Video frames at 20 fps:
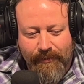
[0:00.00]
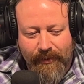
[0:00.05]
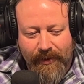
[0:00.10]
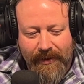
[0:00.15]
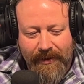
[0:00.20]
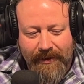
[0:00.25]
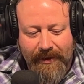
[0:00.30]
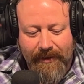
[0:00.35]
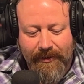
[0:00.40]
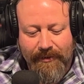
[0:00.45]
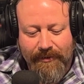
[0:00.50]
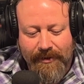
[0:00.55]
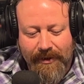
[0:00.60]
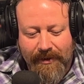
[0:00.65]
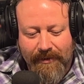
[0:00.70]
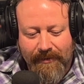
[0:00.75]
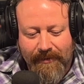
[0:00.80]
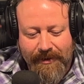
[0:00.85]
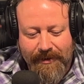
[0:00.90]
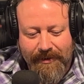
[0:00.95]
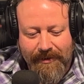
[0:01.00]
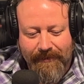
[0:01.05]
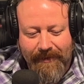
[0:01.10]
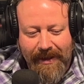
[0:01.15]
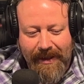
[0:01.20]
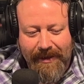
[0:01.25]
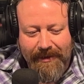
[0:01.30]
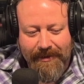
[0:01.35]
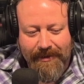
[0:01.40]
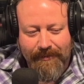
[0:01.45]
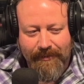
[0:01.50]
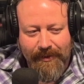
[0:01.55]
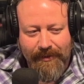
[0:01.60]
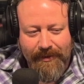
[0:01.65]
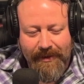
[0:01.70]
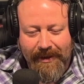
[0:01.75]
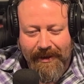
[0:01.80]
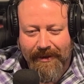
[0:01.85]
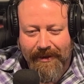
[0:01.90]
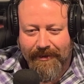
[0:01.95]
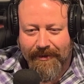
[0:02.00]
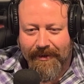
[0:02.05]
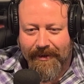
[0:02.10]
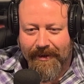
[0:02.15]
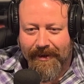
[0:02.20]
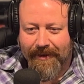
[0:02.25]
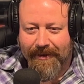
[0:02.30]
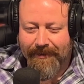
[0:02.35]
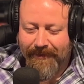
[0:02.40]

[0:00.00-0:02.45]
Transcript: bring another generation of Axton music into